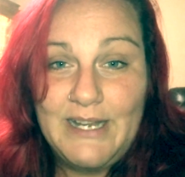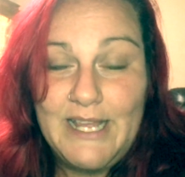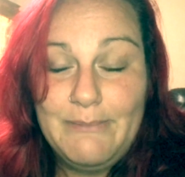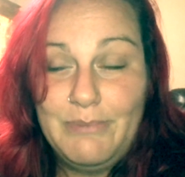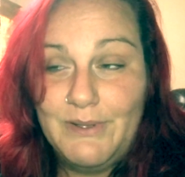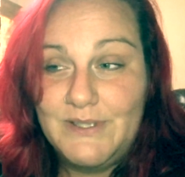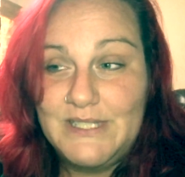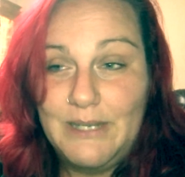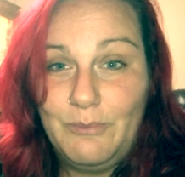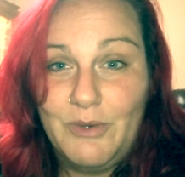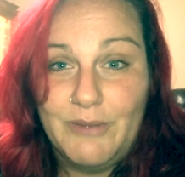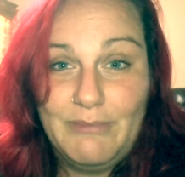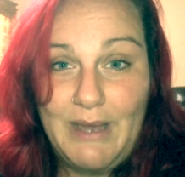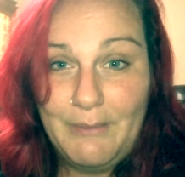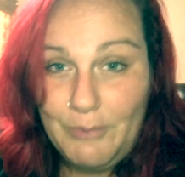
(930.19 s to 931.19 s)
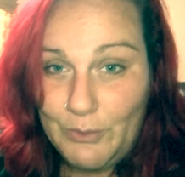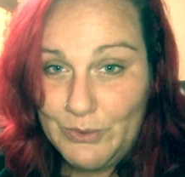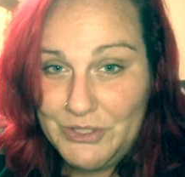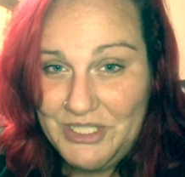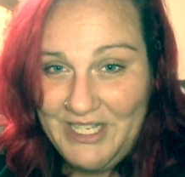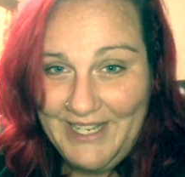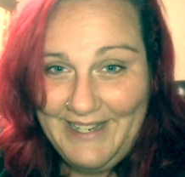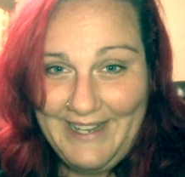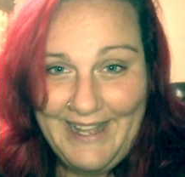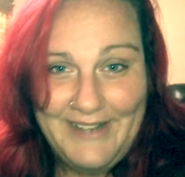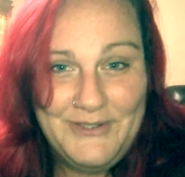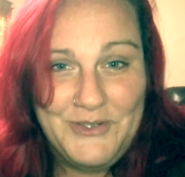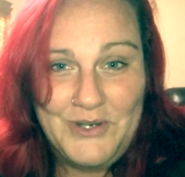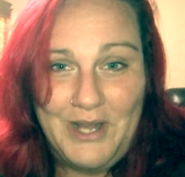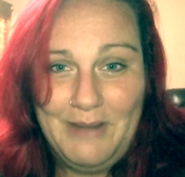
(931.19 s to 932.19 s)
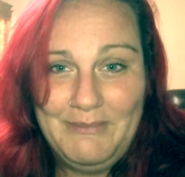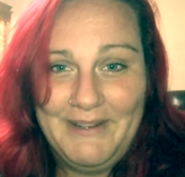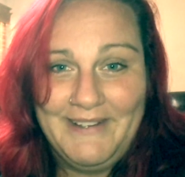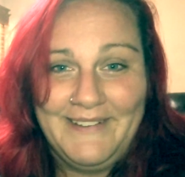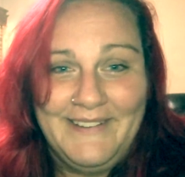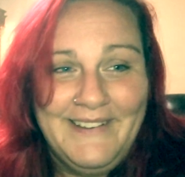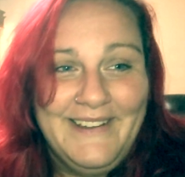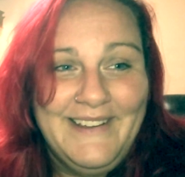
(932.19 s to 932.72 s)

He puts up with my bullshit and drama